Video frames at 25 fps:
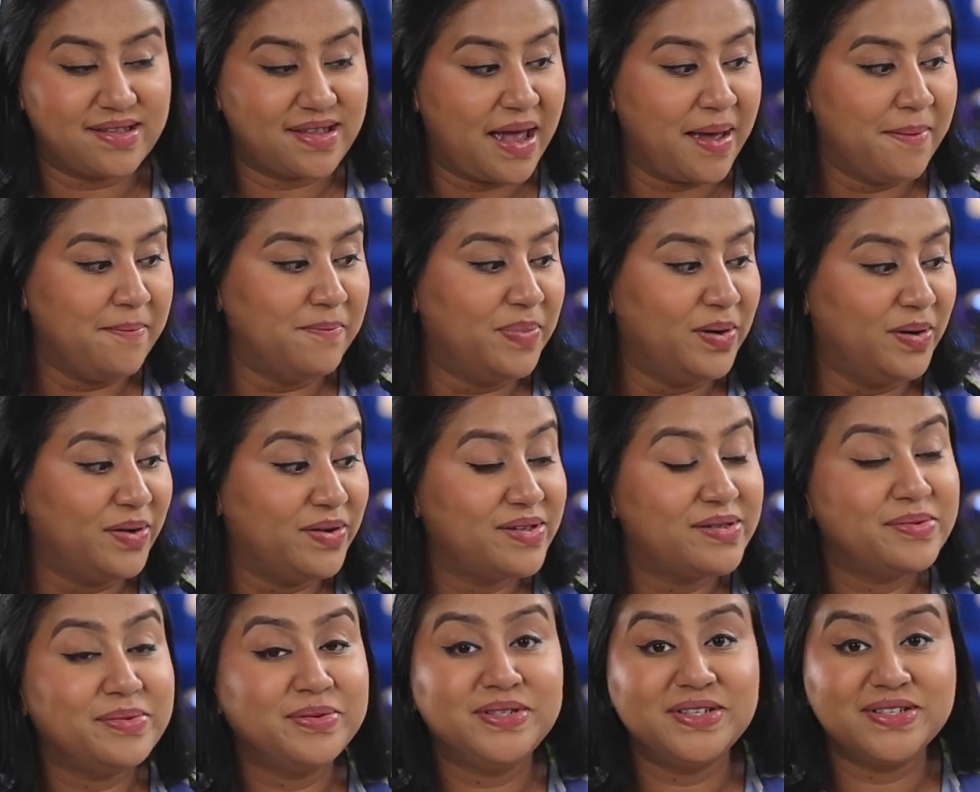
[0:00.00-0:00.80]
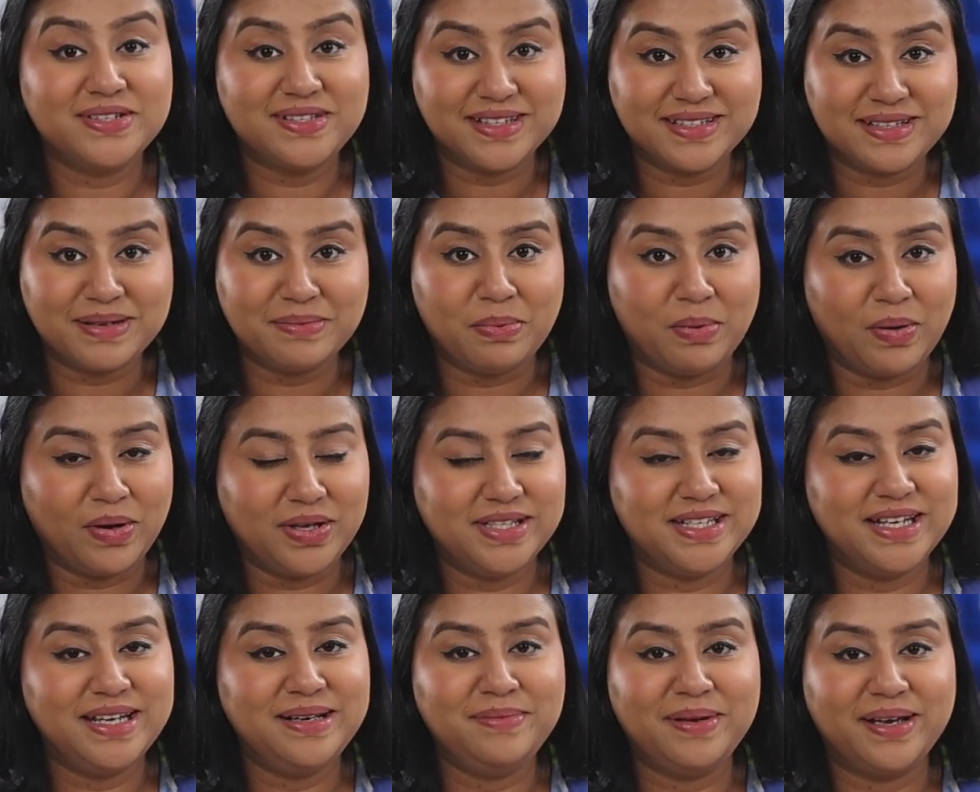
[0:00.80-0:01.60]
the same books, which is
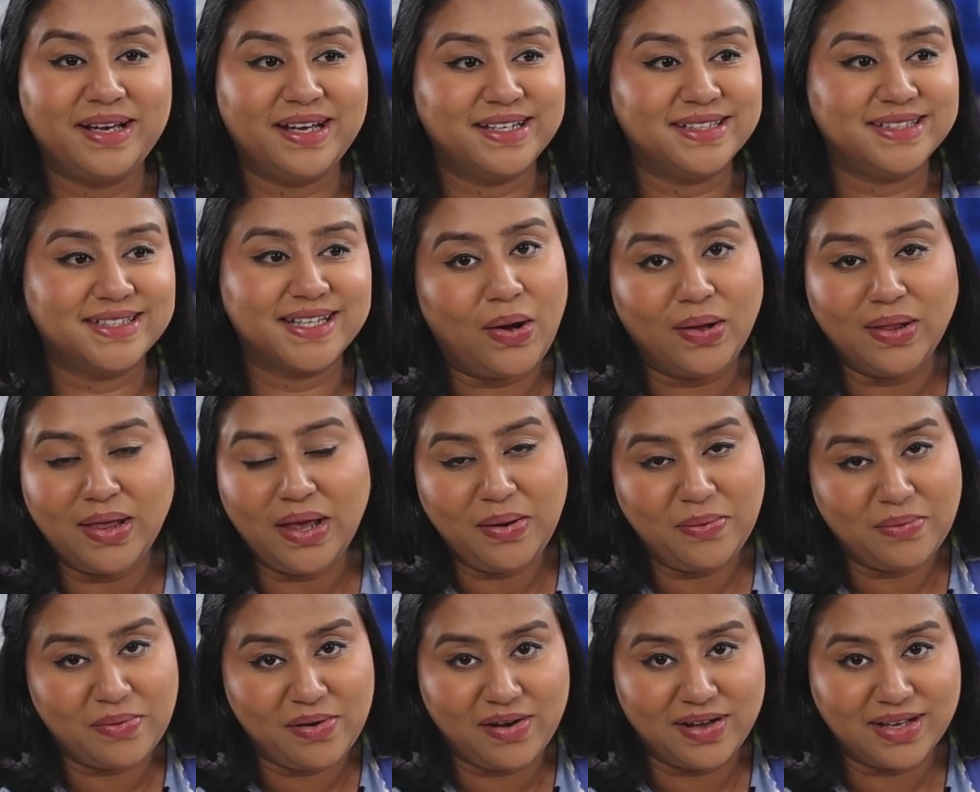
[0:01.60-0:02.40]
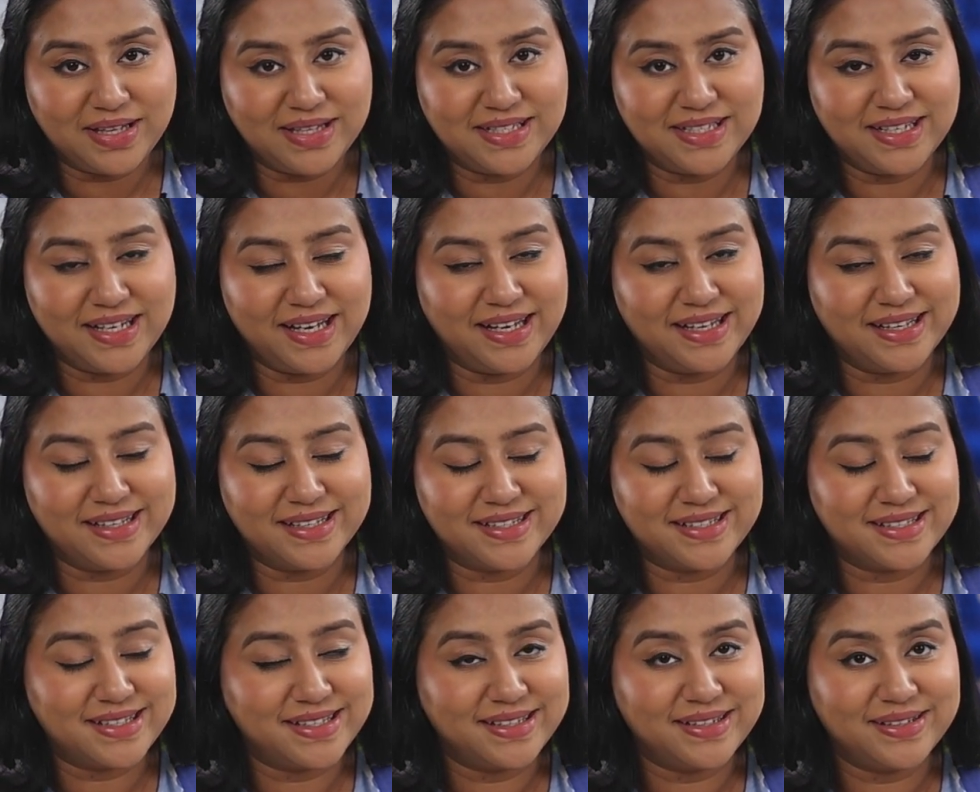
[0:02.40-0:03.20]
disappointing because all I want
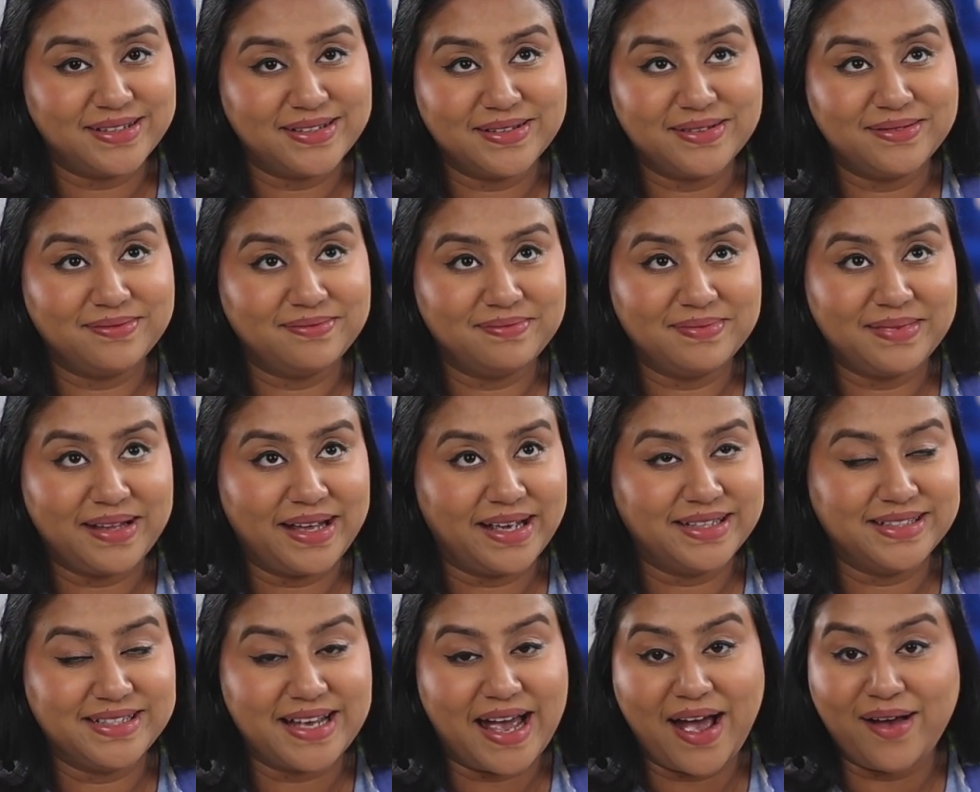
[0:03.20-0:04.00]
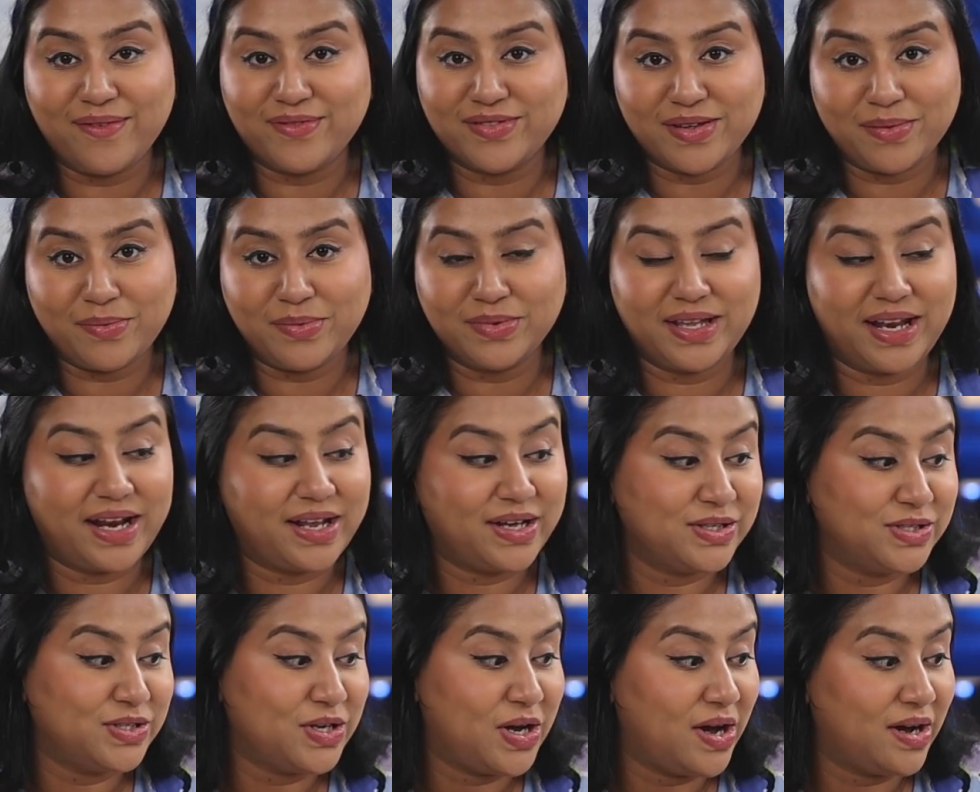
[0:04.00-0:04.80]
is like to have someone that I
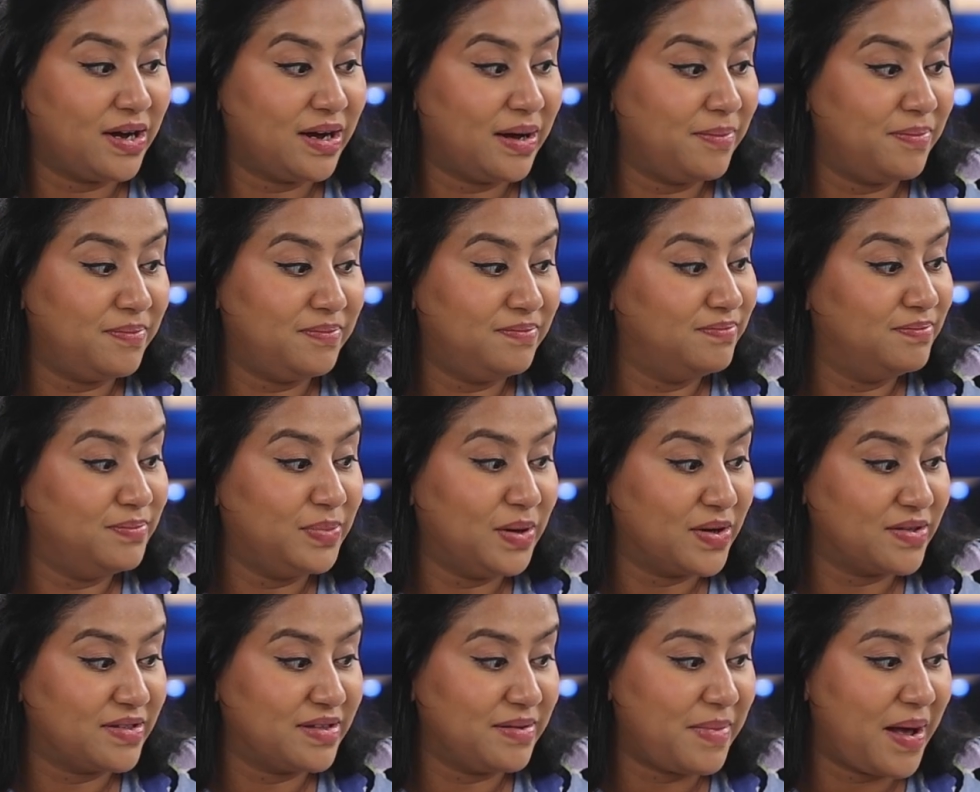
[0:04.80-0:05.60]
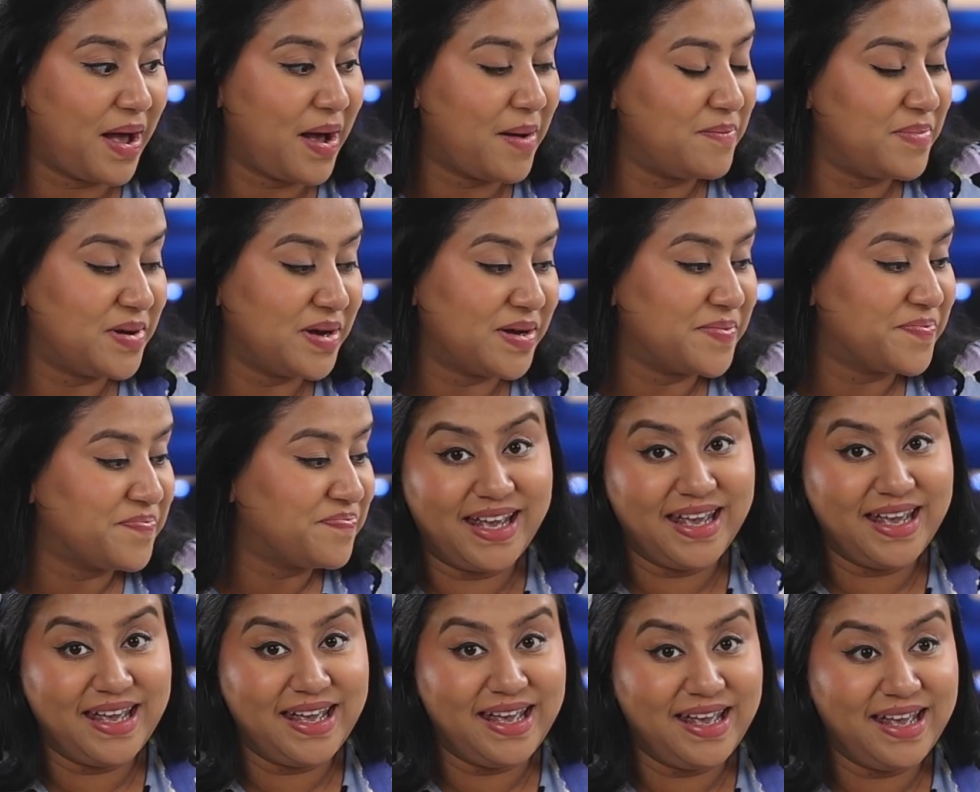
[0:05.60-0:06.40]
can talk books about, but
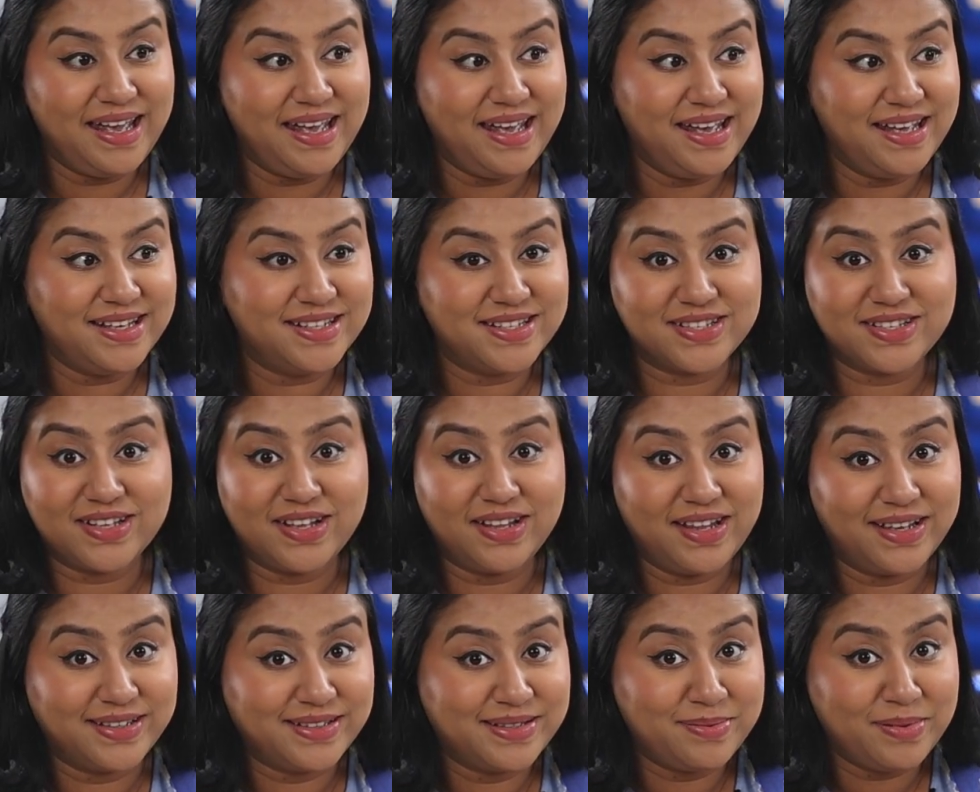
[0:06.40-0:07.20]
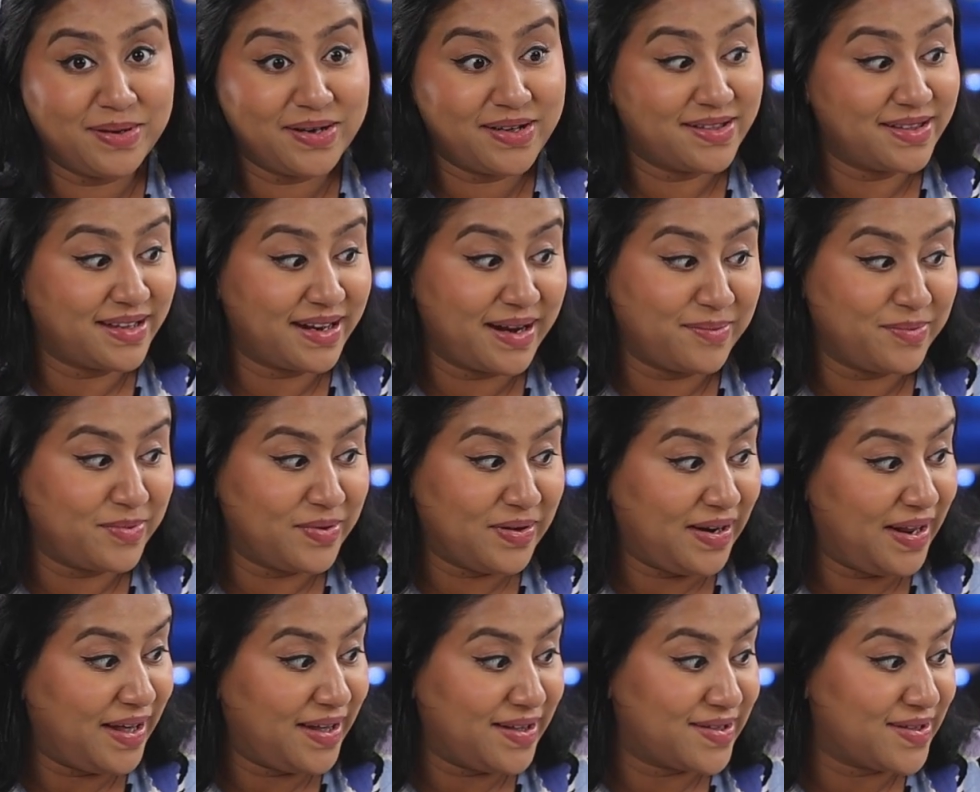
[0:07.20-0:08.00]
he does not like the books that I'm
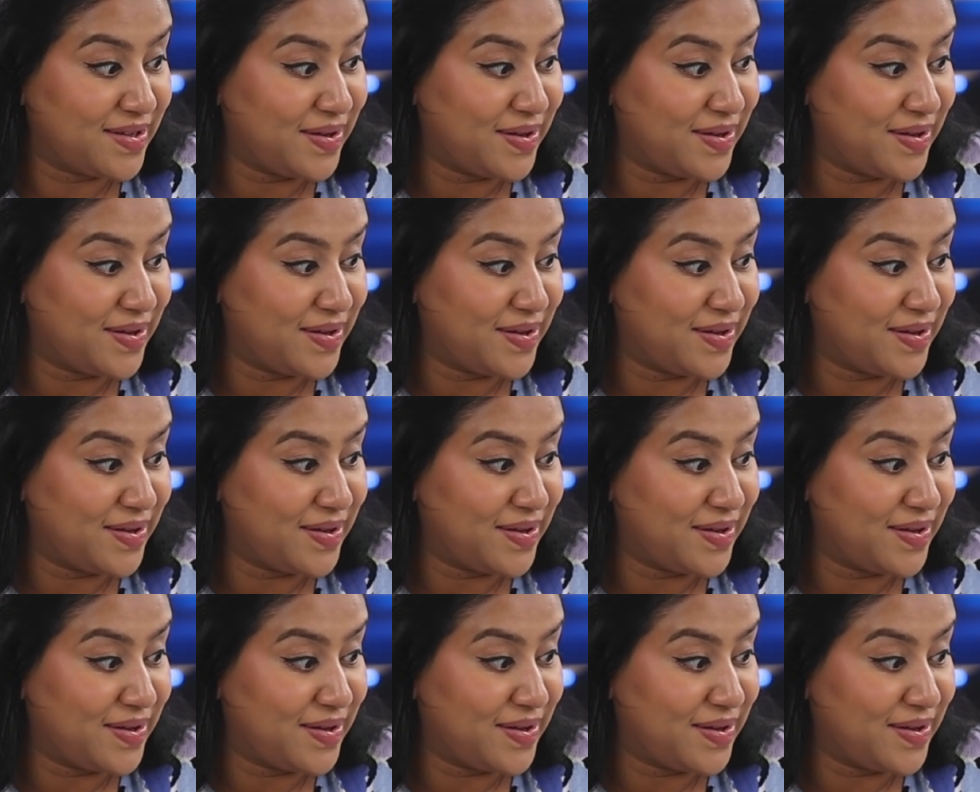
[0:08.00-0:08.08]
reading.